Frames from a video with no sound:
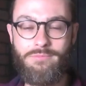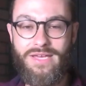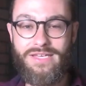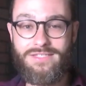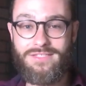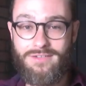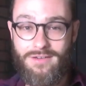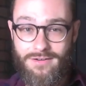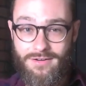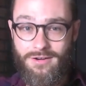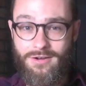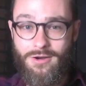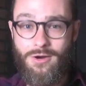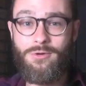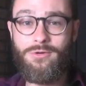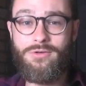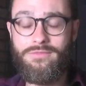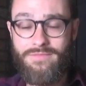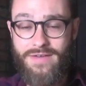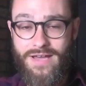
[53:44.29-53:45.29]
based on our
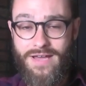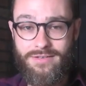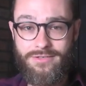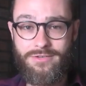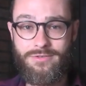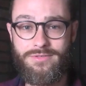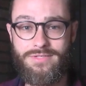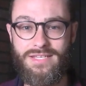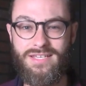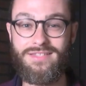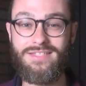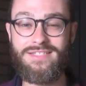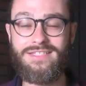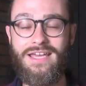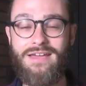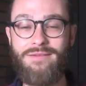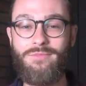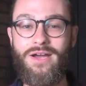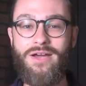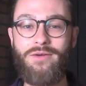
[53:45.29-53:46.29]
own values in the
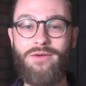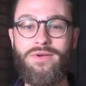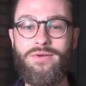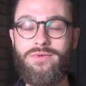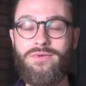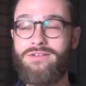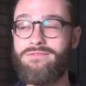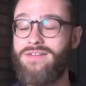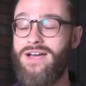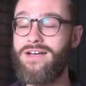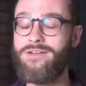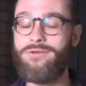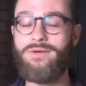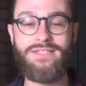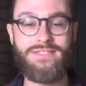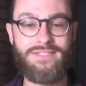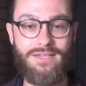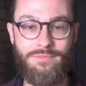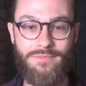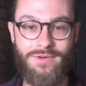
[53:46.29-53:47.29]
same way we would
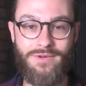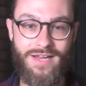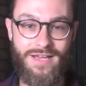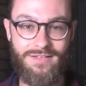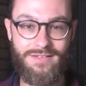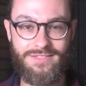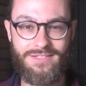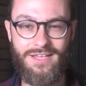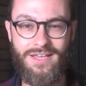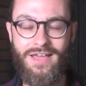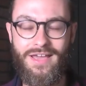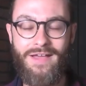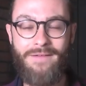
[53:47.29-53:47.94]
evaluate someone else.